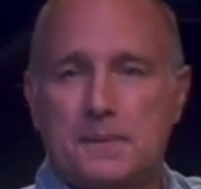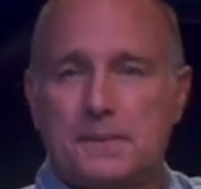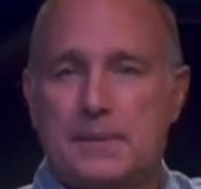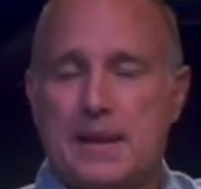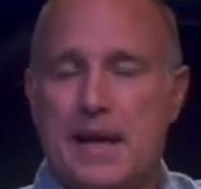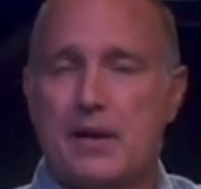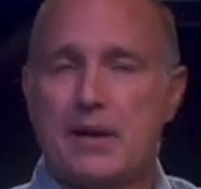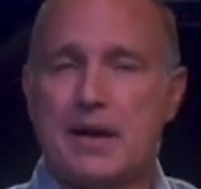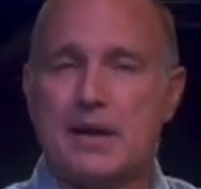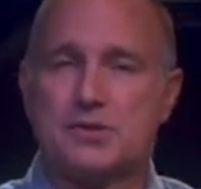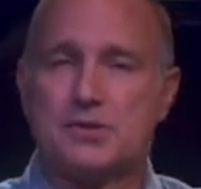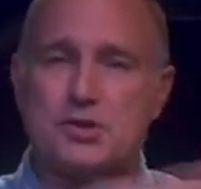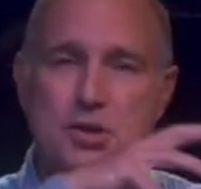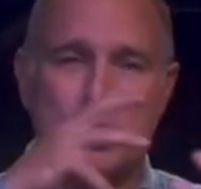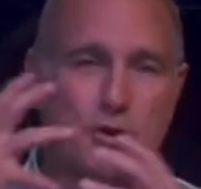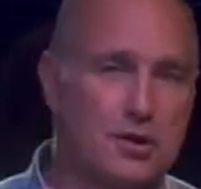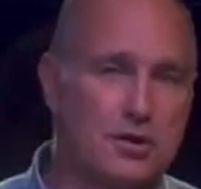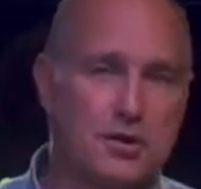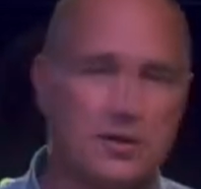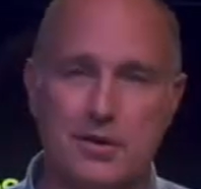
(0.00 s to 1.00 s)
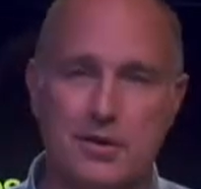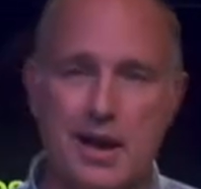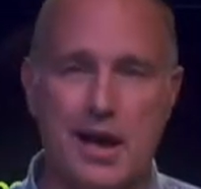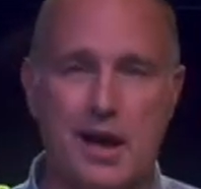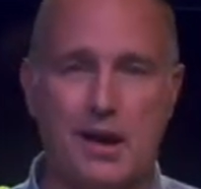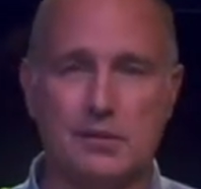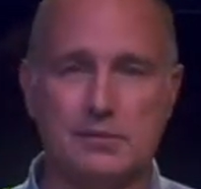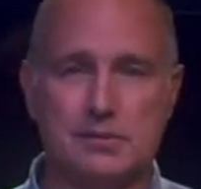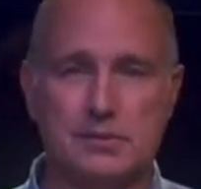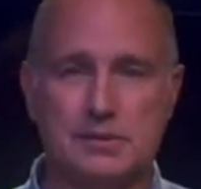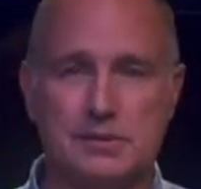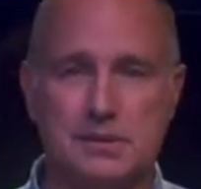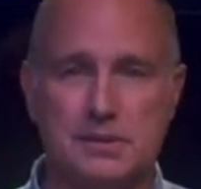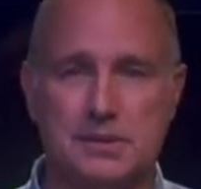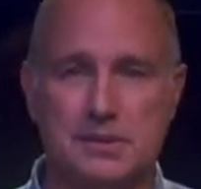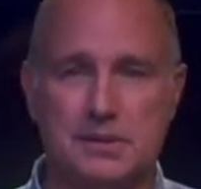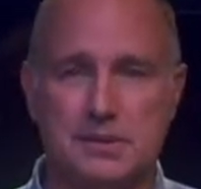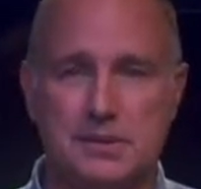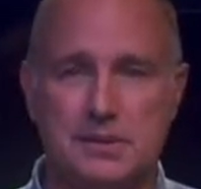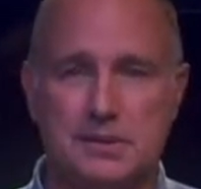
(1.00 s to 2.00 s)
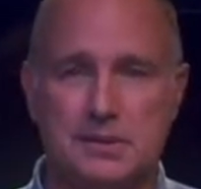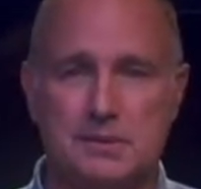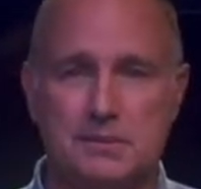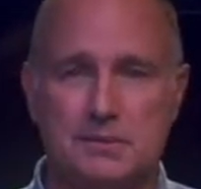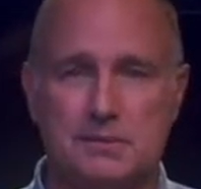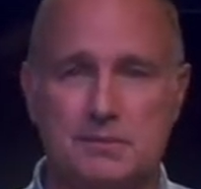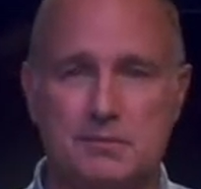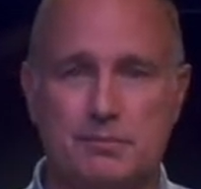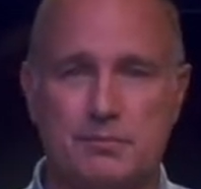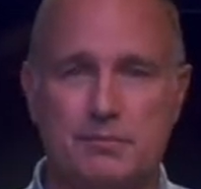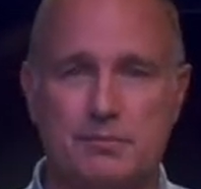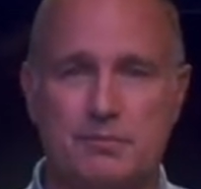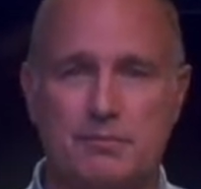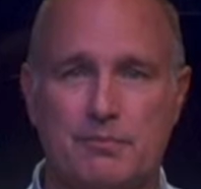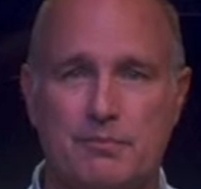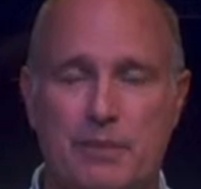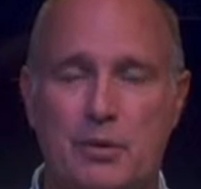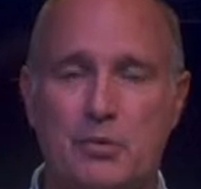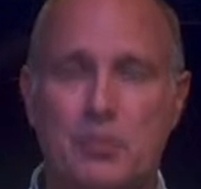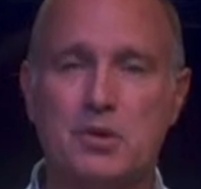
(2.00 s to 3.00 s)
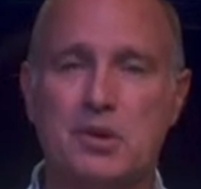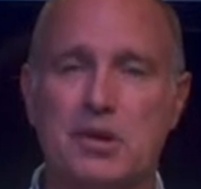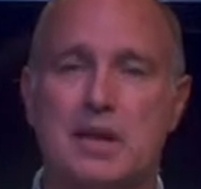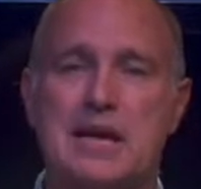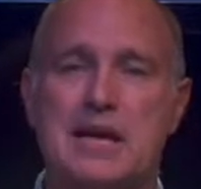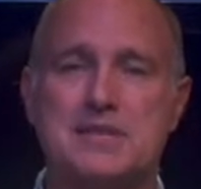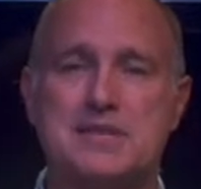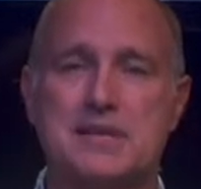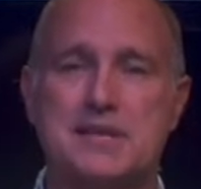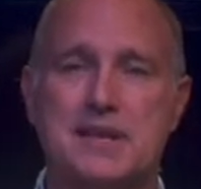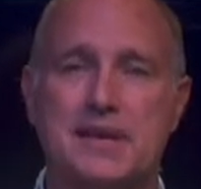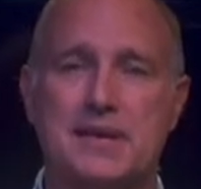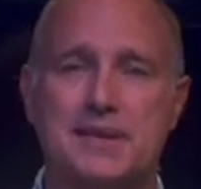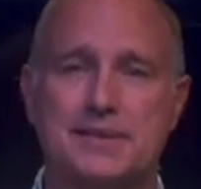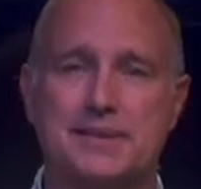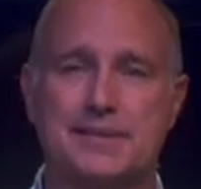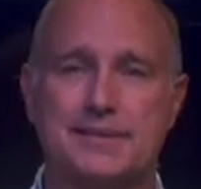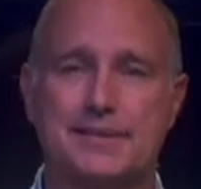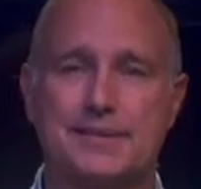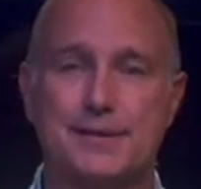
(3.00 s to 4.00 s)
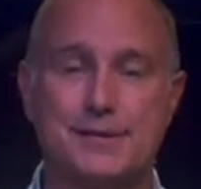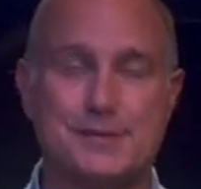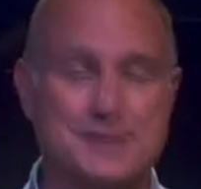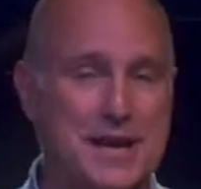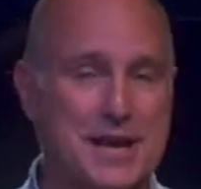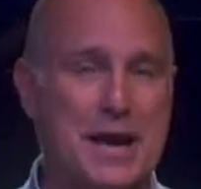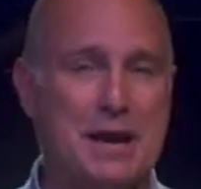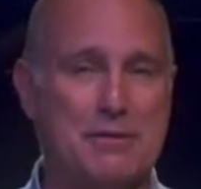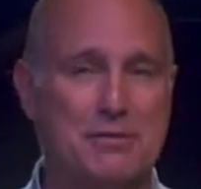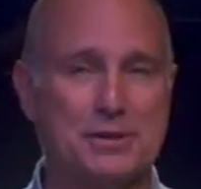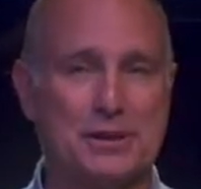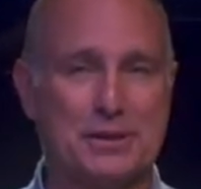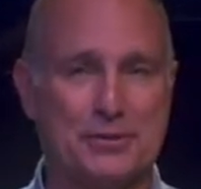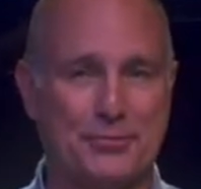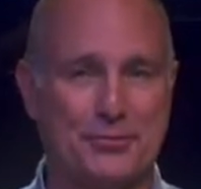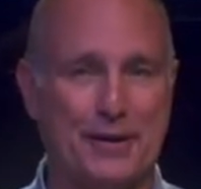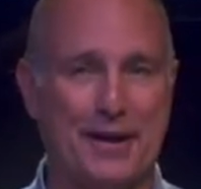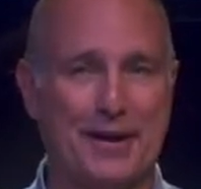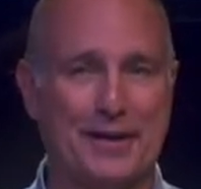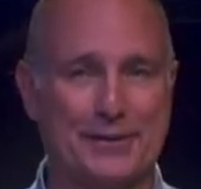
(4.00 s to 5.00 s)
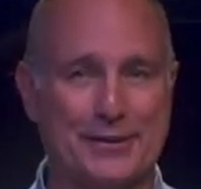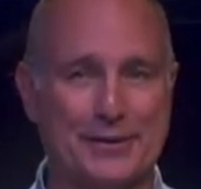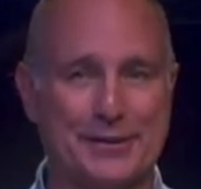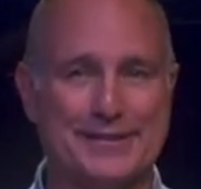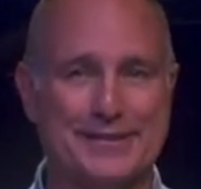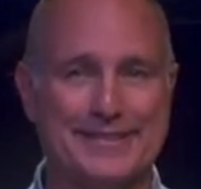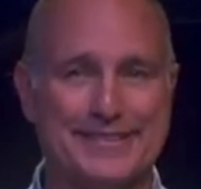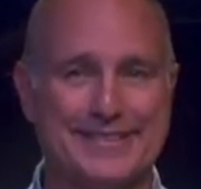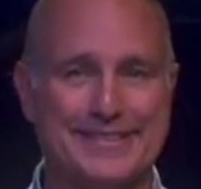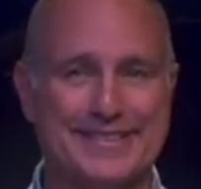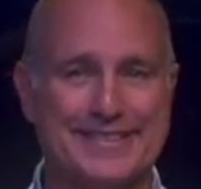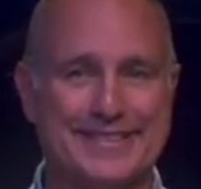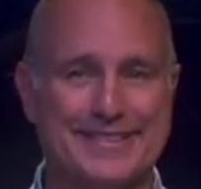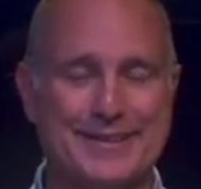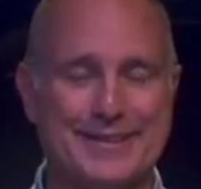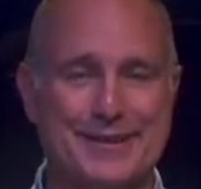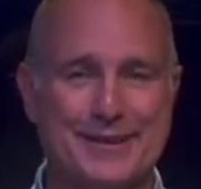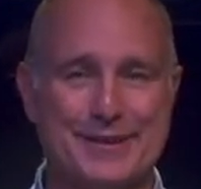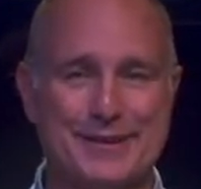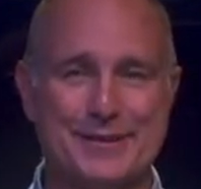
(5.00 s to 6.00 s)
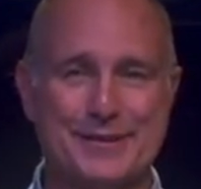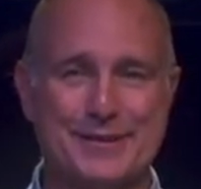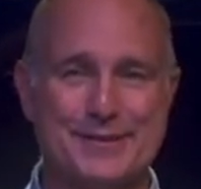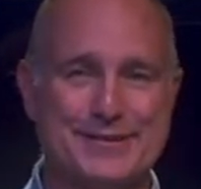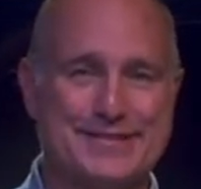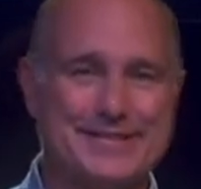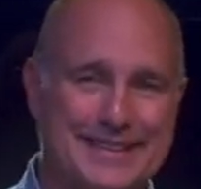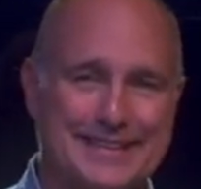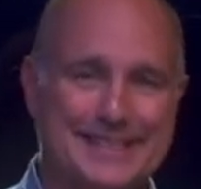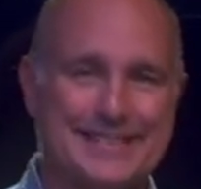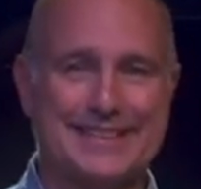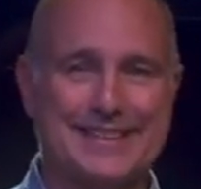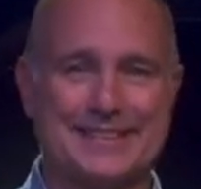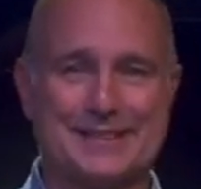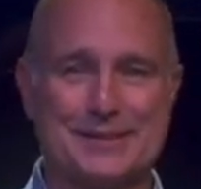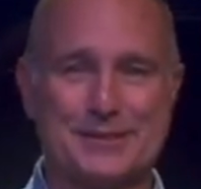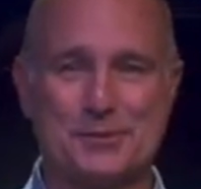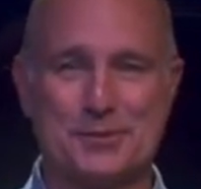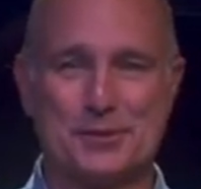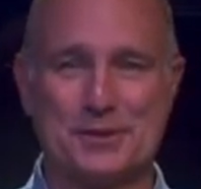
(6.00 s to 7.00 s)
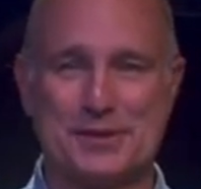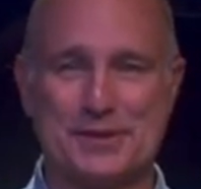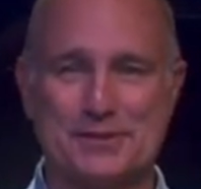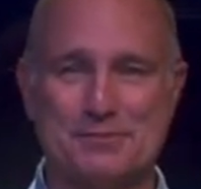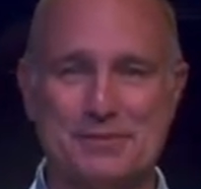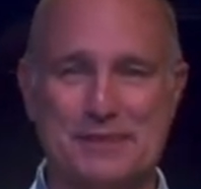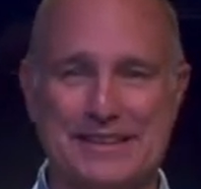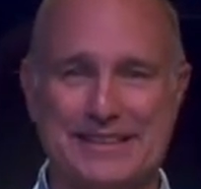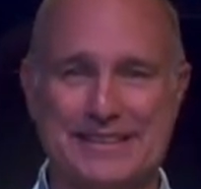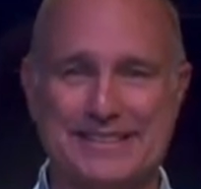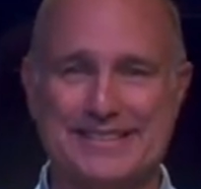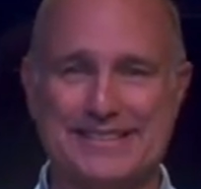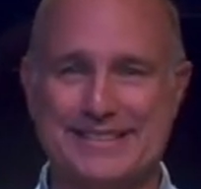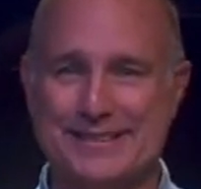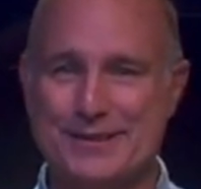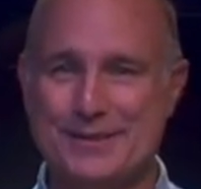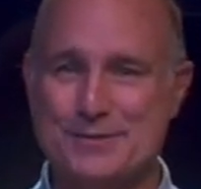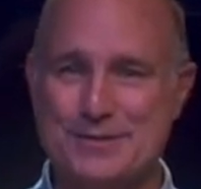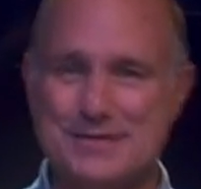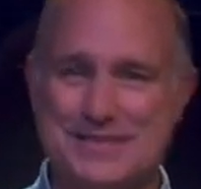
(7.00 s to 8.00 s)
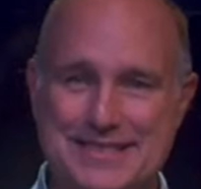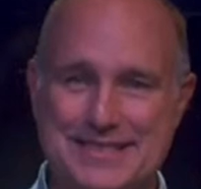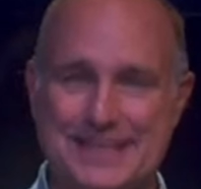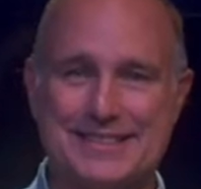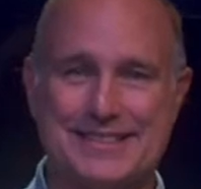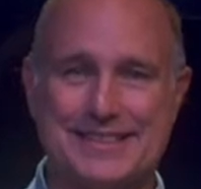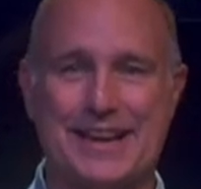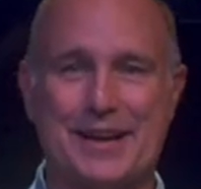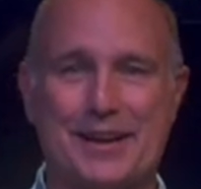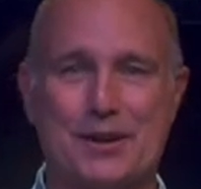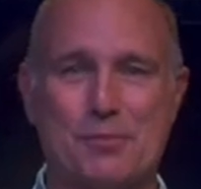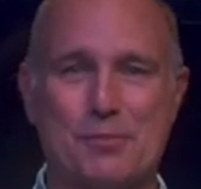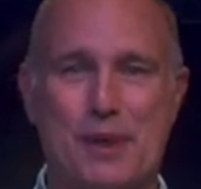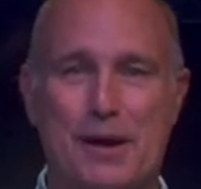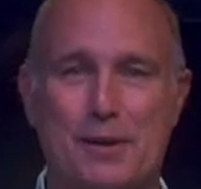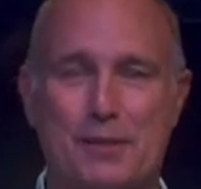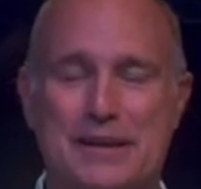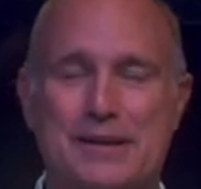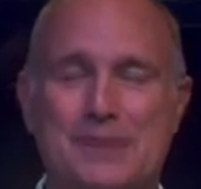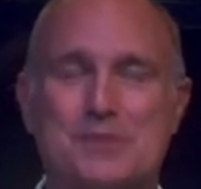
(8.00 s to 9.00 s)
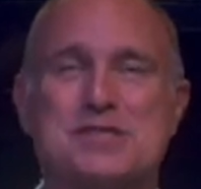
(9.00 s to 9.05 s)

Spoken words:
now got turned around by realizing that there's a heavenly father who did think the world of me, who did care about me.